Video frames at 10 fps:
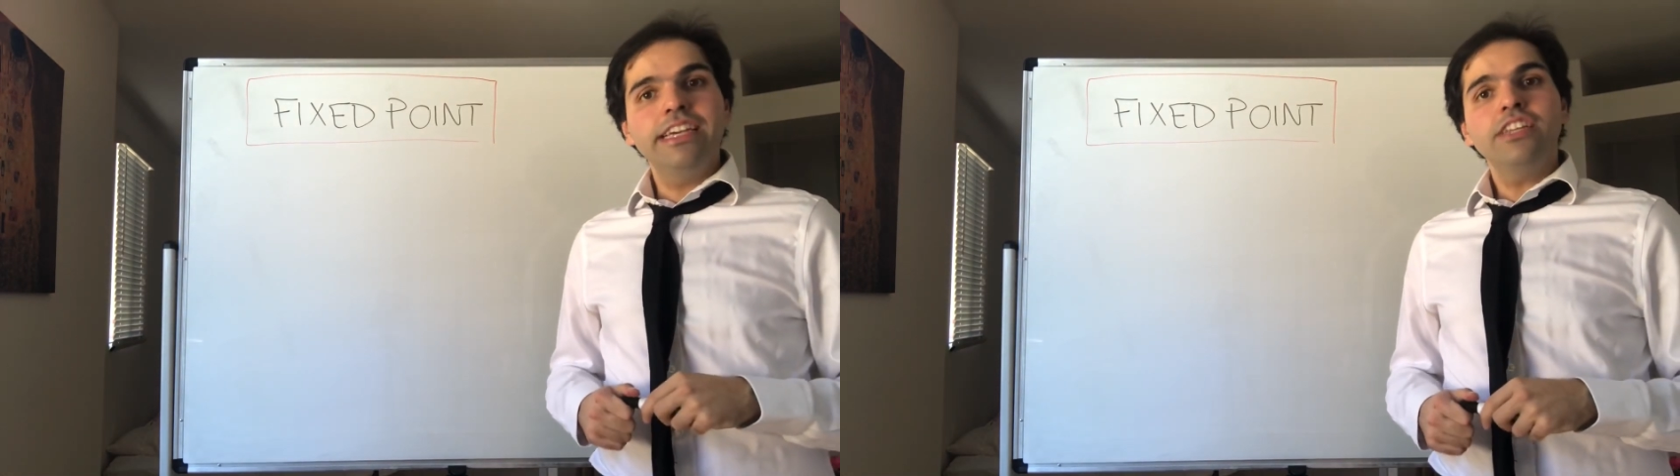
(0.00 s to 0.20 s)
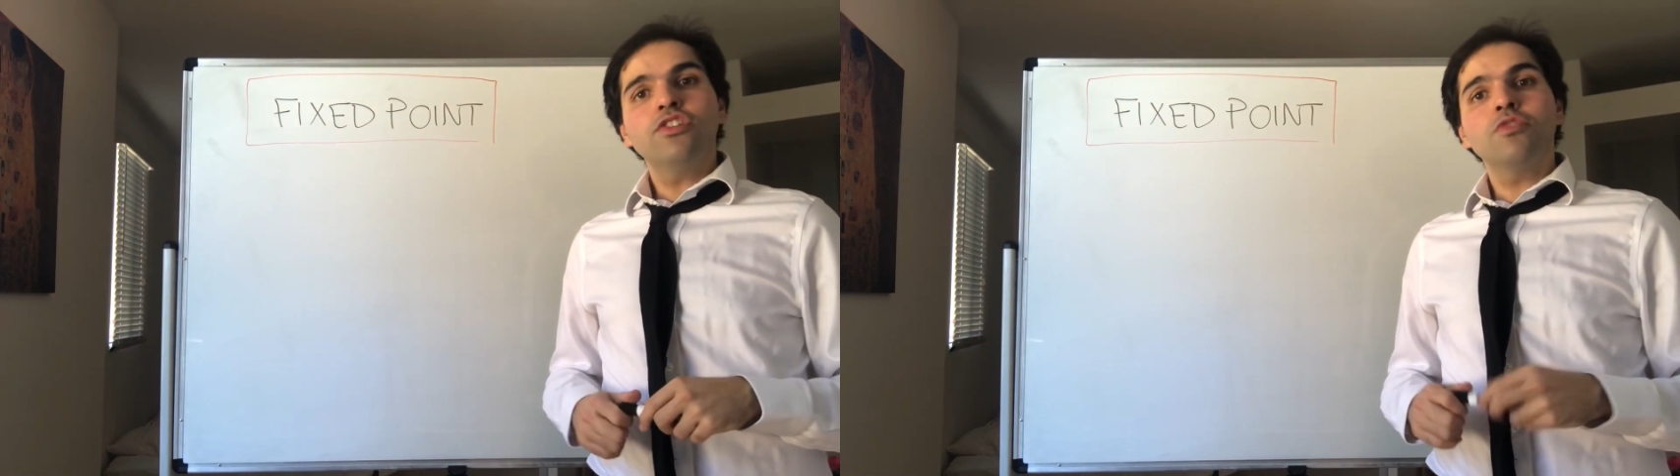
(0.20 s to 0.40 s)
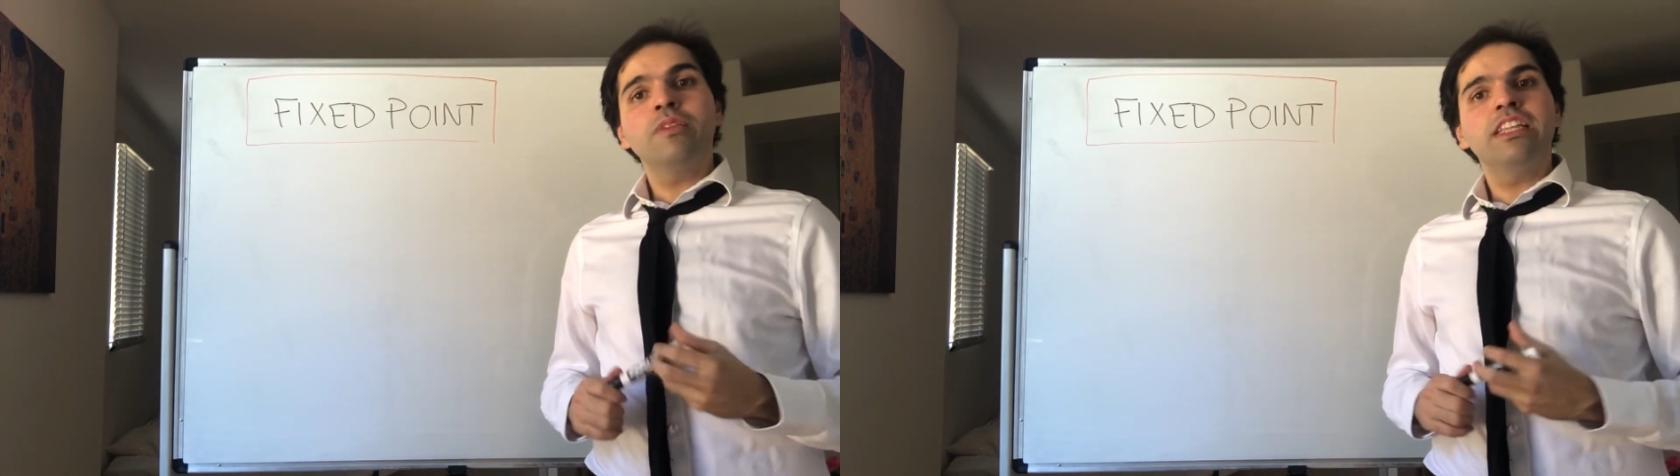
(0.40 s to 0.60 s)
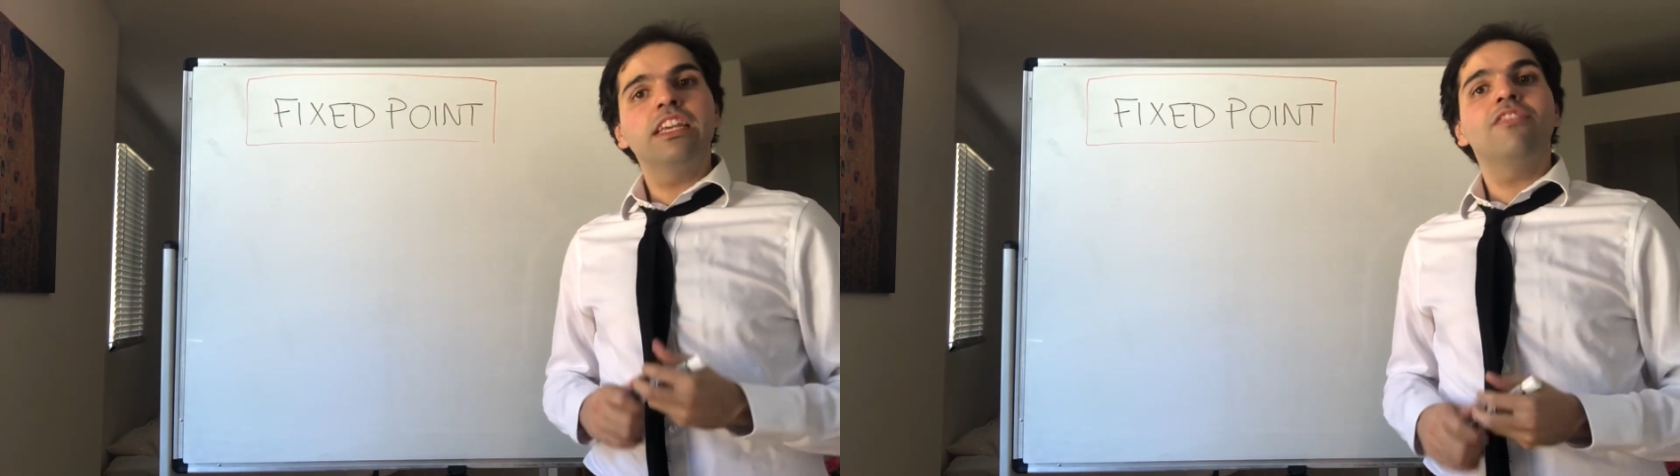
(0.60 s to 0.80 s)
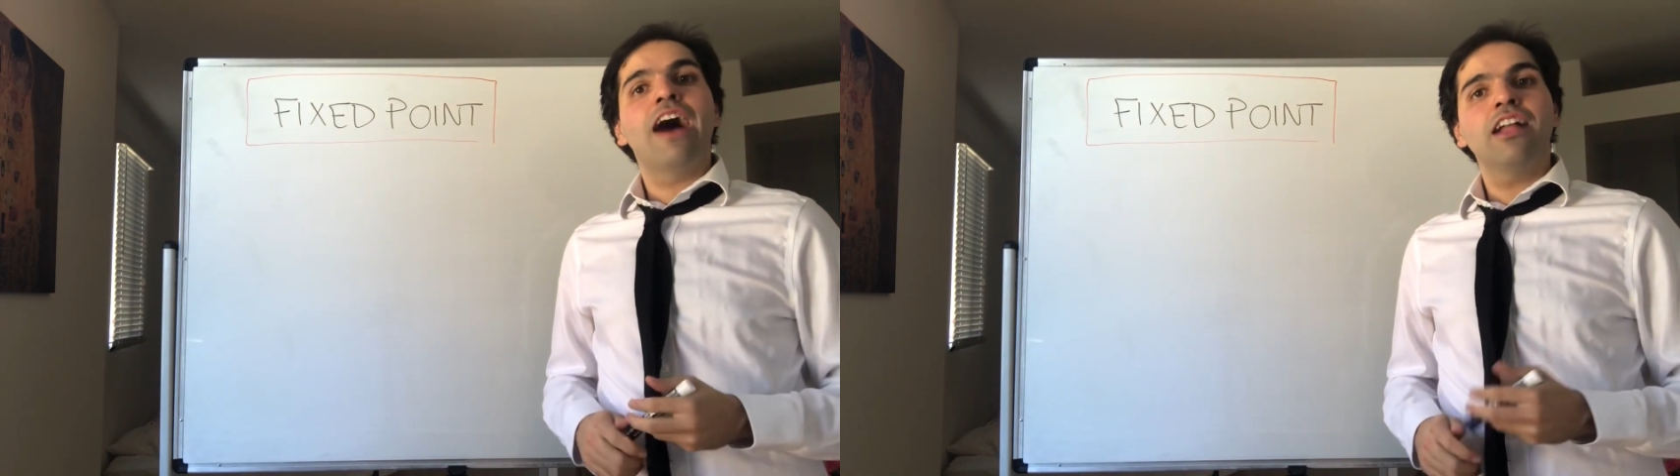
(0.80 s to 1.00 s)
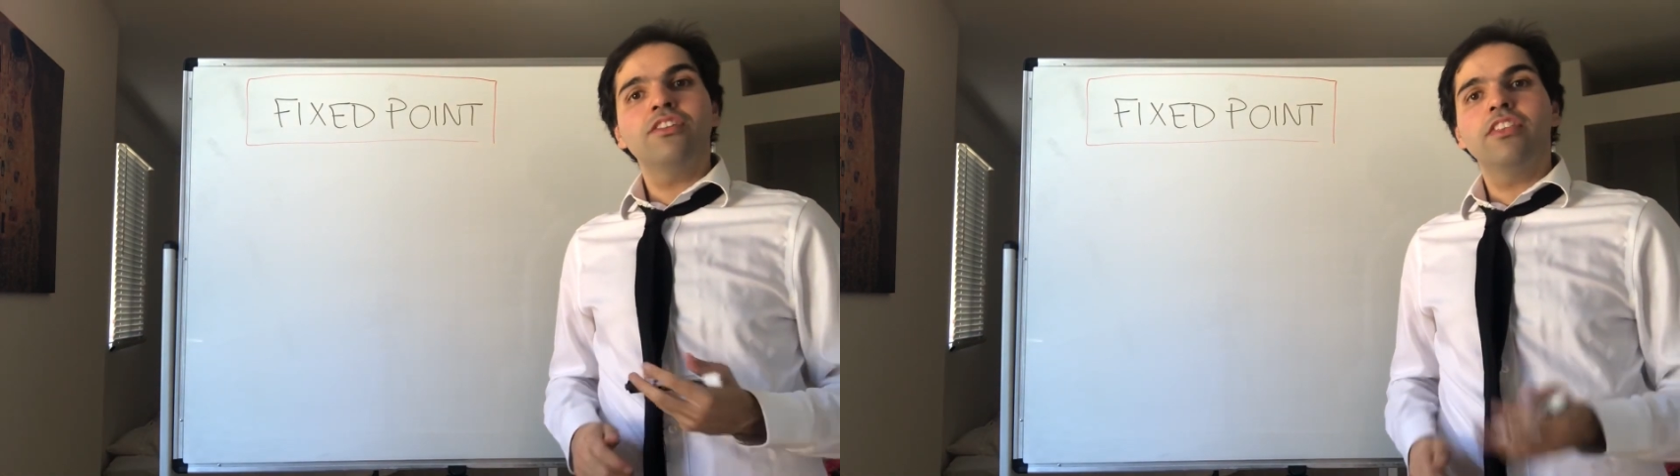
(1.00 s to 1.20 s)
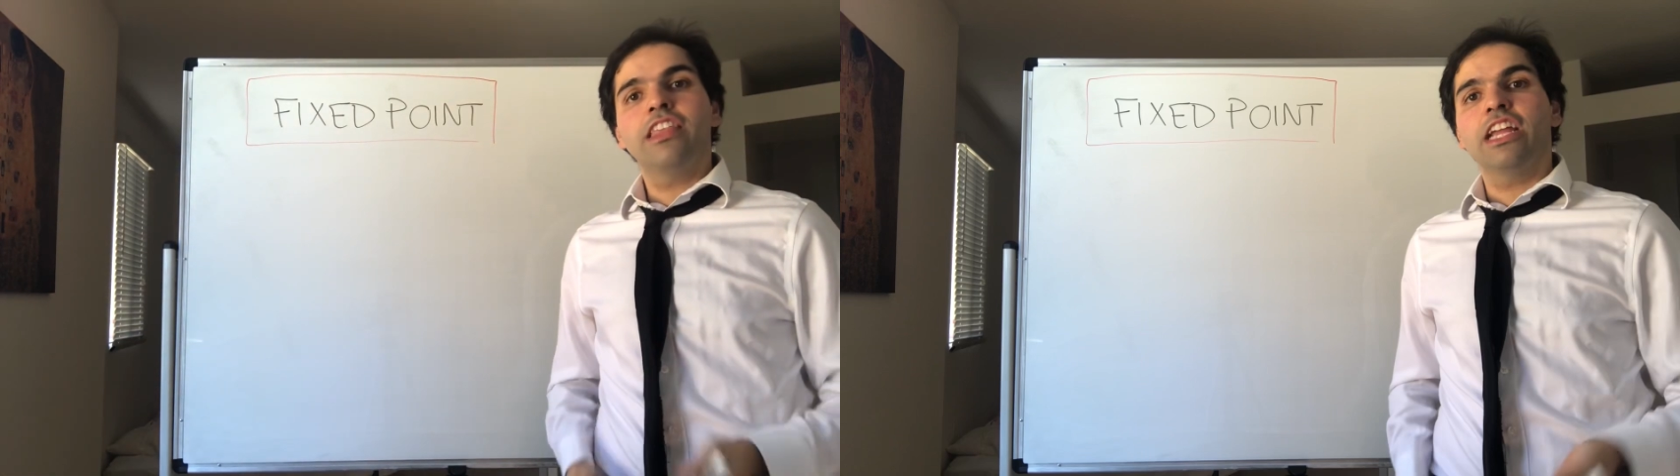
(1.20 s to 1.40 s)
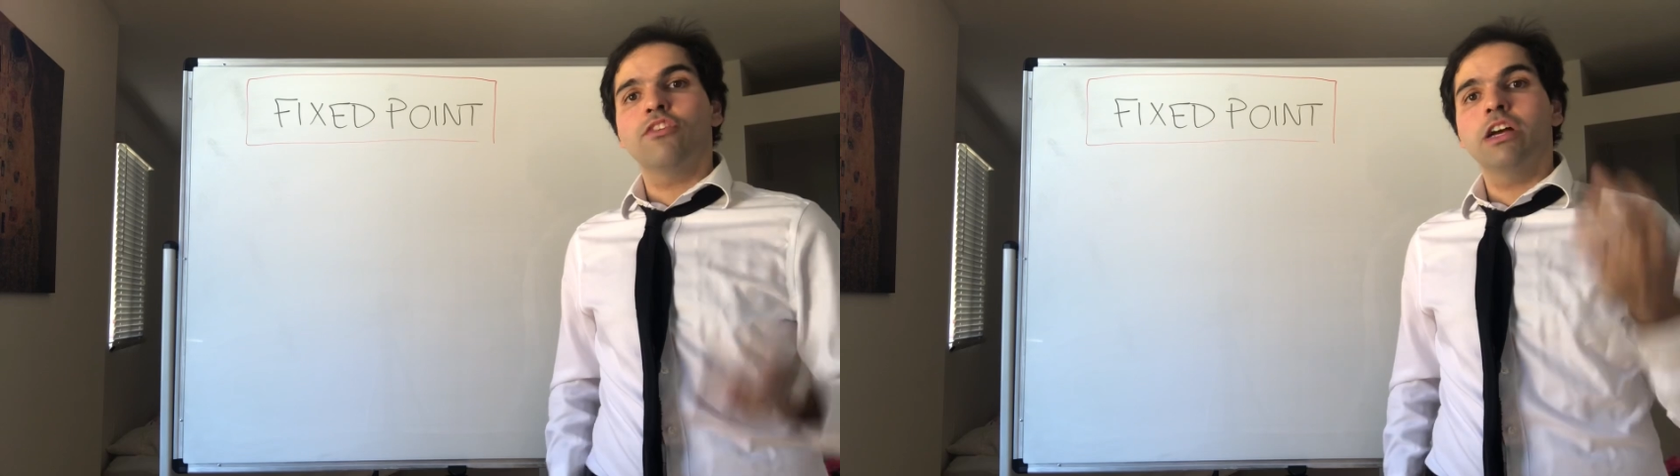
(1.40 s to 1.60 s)
intermediate value
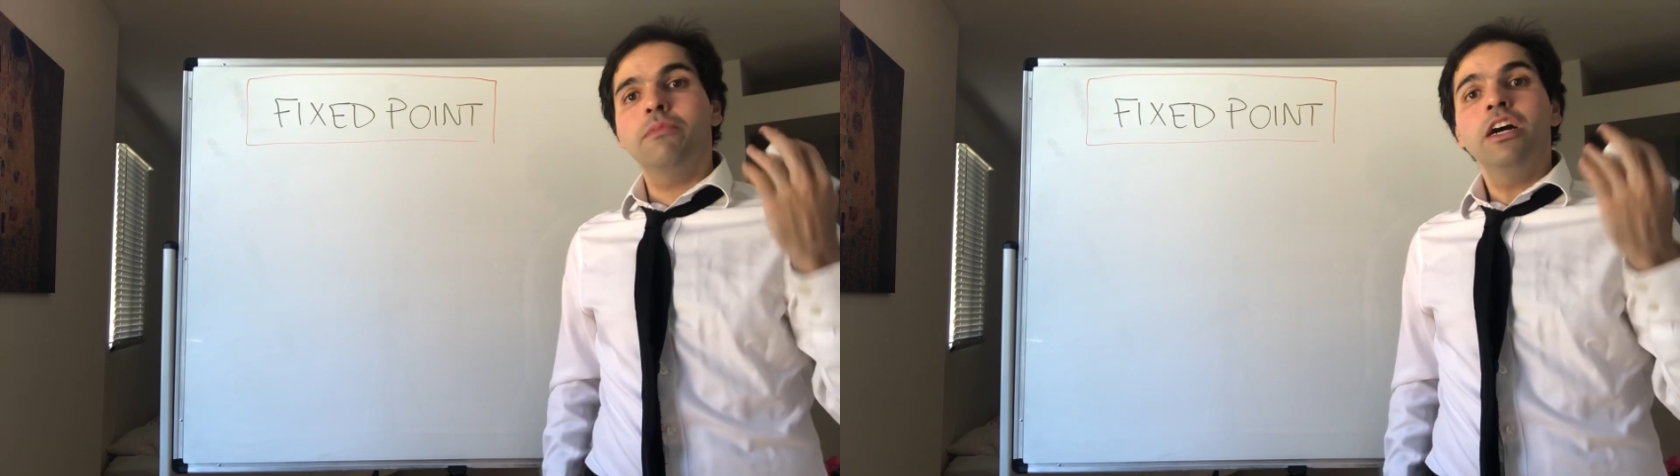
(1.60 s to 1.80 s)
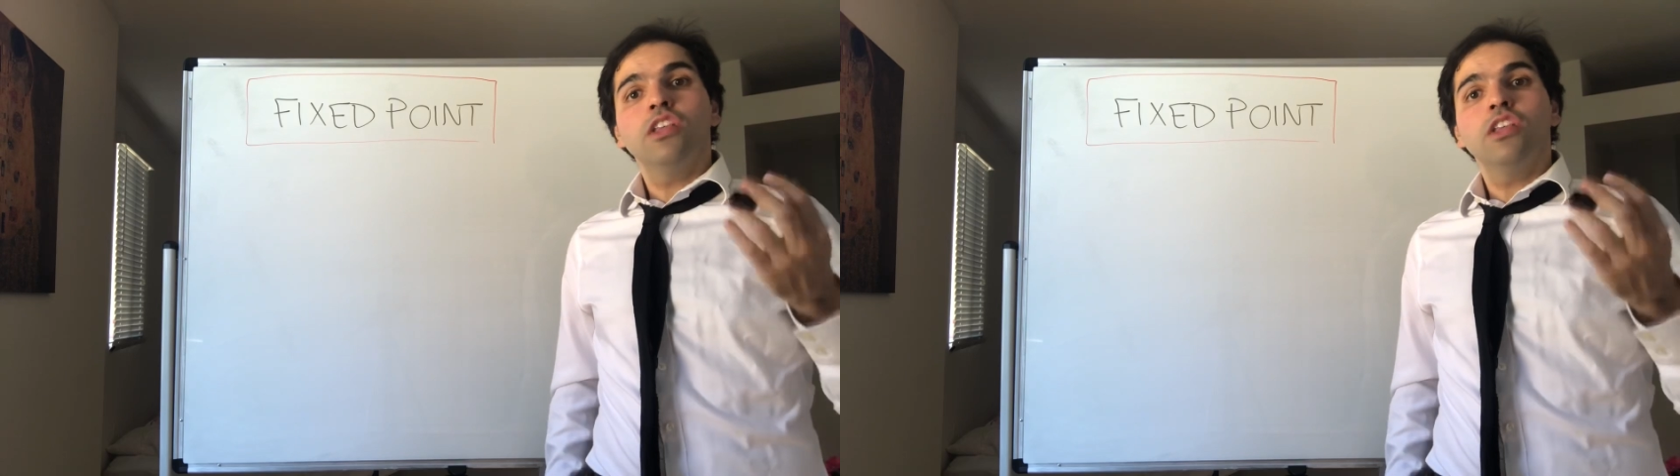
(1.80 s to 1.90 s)
theorem